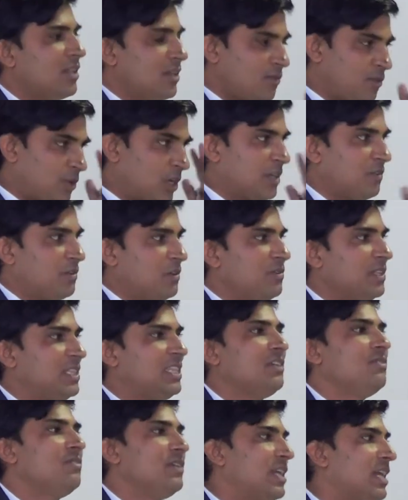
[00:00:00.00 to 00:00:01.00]
whatever we
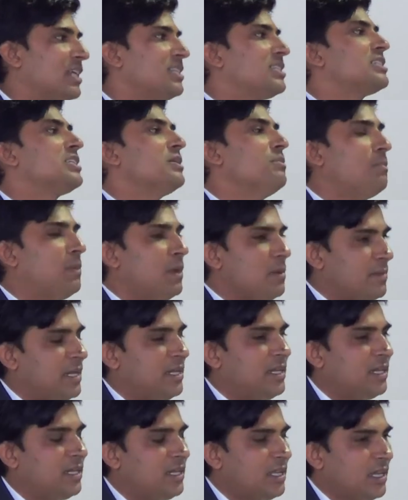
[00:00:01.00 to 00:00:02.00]
think, we can just
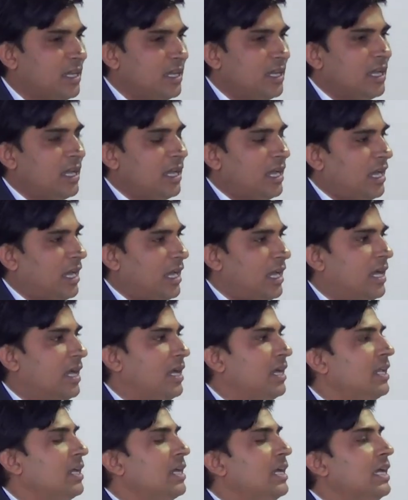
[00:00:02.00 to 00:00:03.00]
implement it.
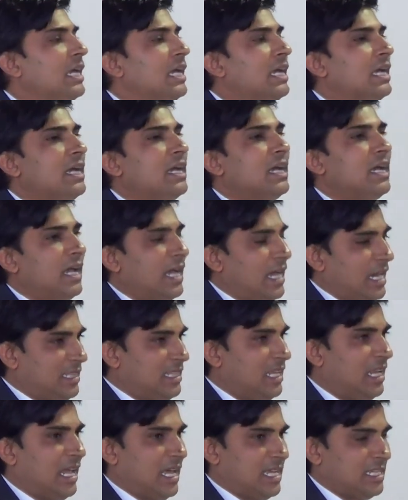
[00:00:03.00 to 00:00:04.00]
And
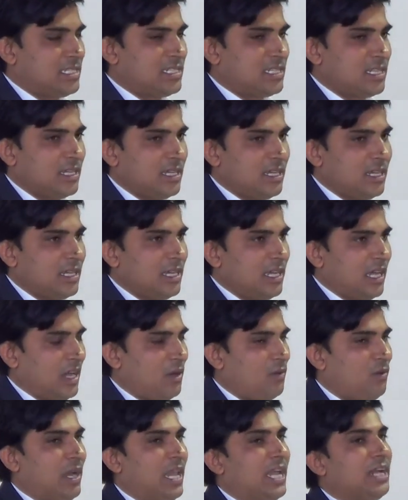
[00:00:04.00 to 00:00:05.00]
at the last,
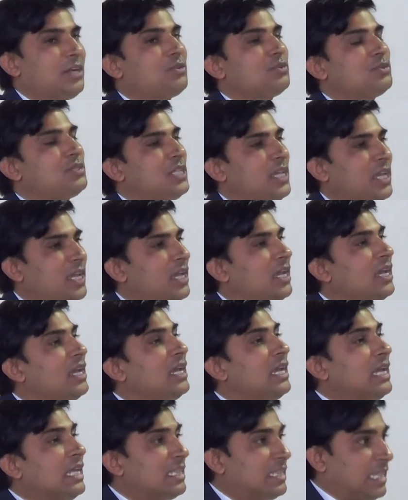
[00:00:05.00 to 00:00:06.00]
I would like to say
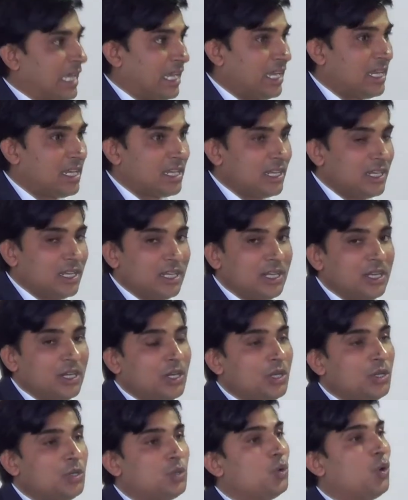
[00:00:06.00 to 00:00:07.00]
thank
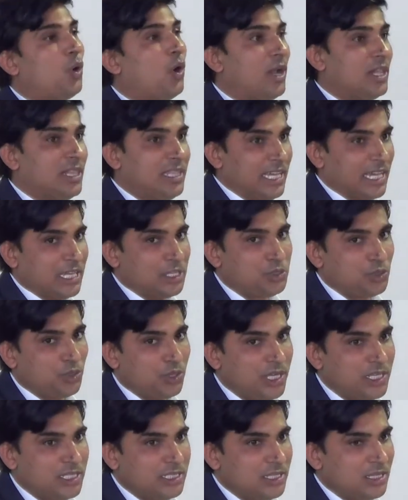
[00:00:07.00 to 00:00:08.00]
to all the
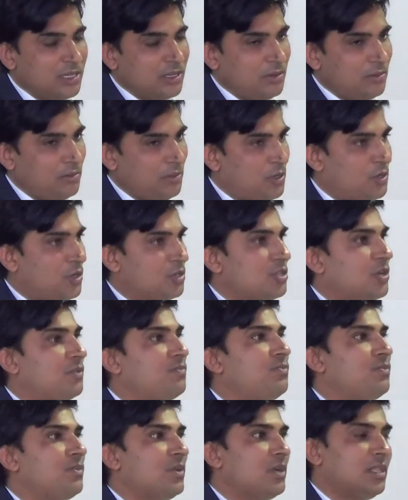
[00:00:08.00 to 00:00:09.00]
HODs, because
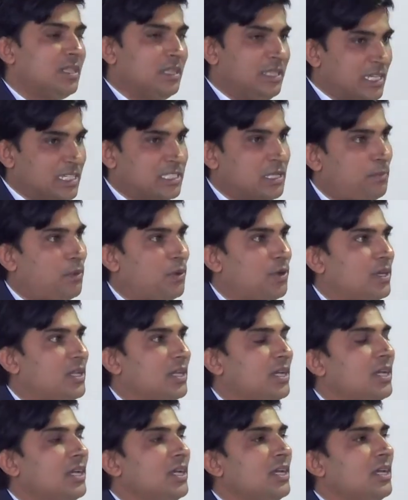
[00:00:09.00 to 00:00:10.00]
of their
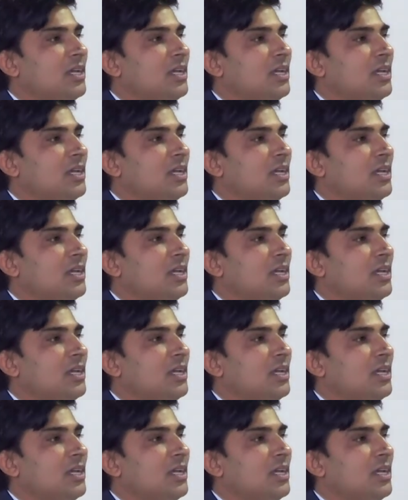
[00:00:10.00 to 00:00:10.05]
support,